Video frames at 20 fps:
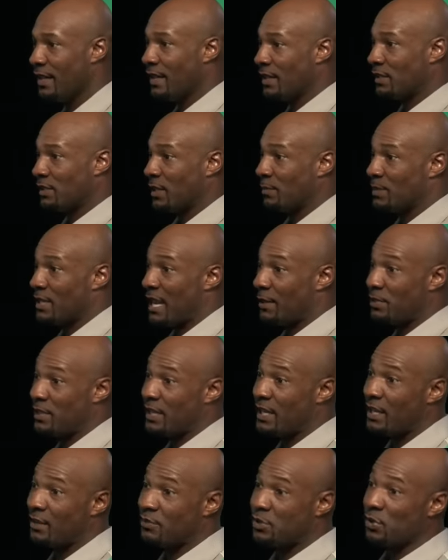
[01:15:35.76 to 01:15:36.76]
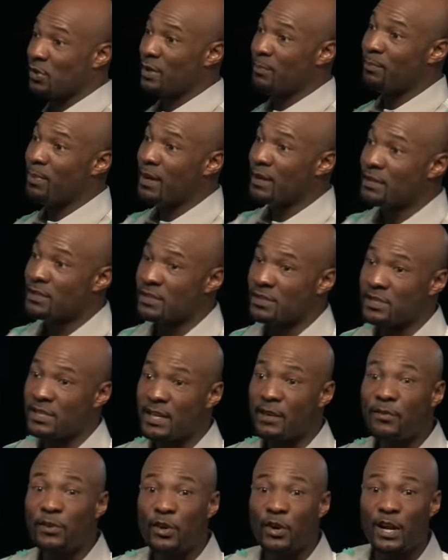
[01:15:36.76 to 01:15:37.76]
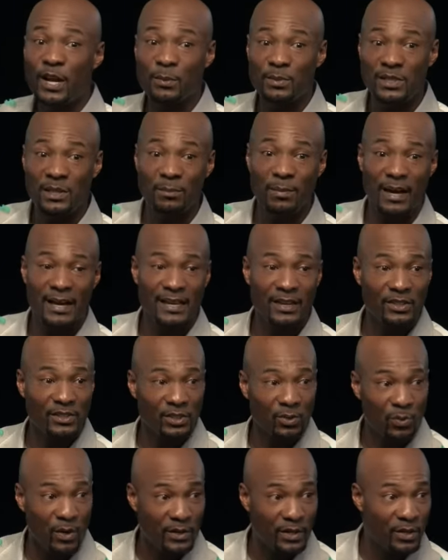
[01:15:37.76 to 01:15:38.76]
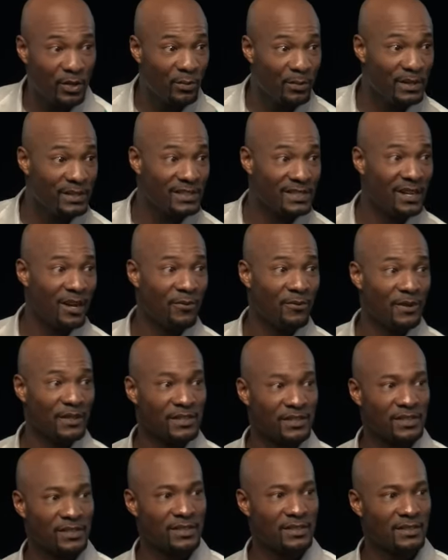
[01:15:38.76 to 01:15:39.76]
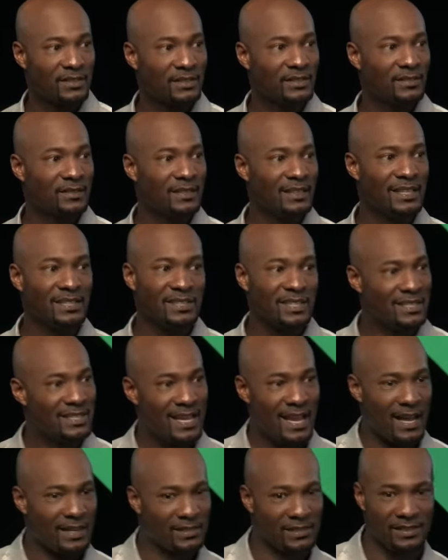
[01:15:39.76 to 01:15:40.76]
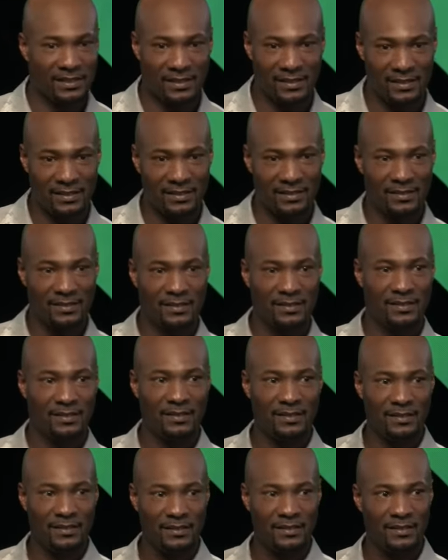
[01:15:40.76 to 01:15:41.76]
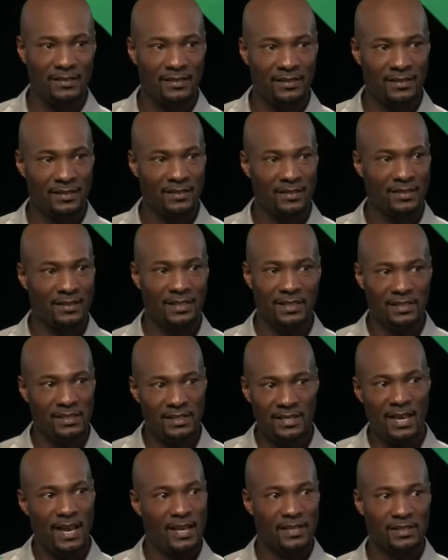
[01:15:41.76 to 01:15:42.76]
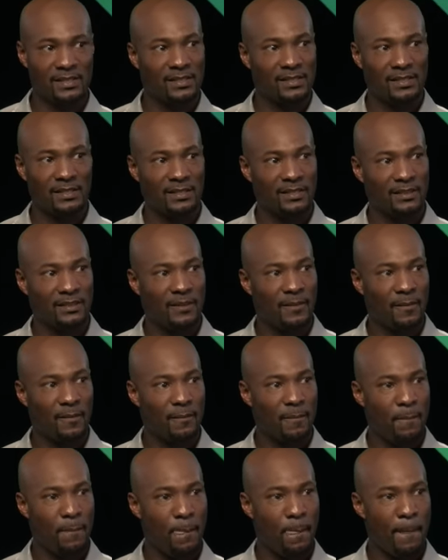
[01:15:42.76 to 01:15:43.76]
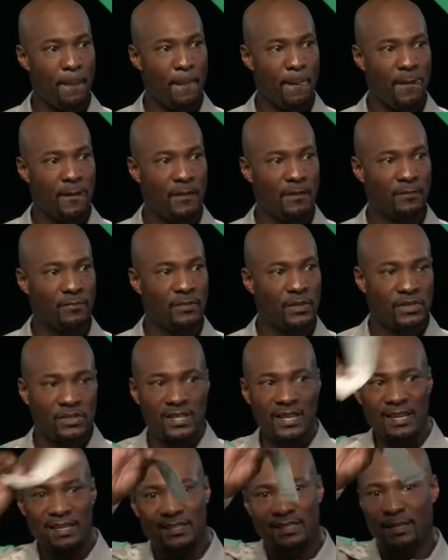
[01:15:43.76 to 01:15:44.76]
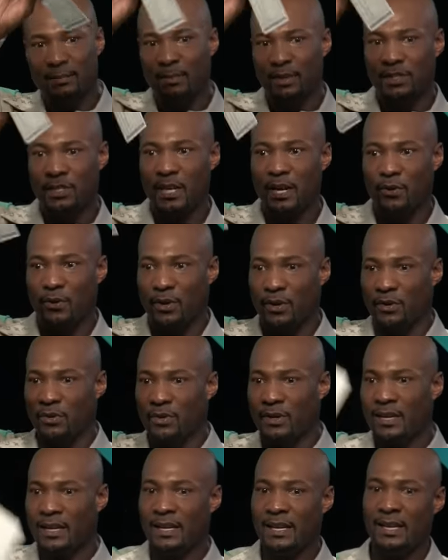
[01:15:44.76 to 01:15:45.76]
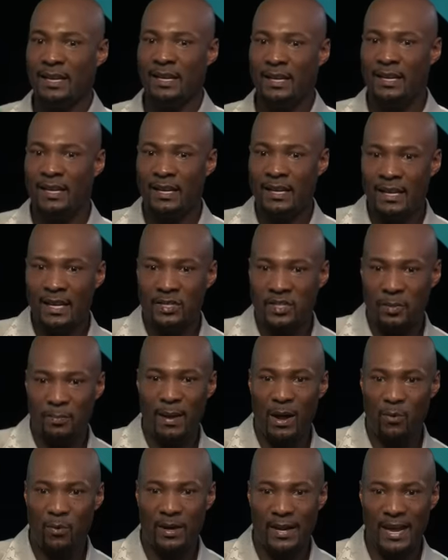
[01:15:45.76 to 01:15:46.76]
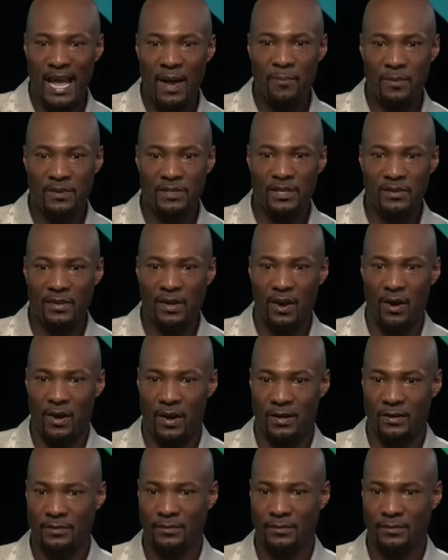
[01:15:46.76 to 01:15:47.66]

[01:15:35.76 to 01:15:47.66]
Sometimes he gives you an abundance and see if you'll help somebody else or whether you'll be selfish. It's a test. It's a test. This thing is immaterial. It's about what happens in the heart.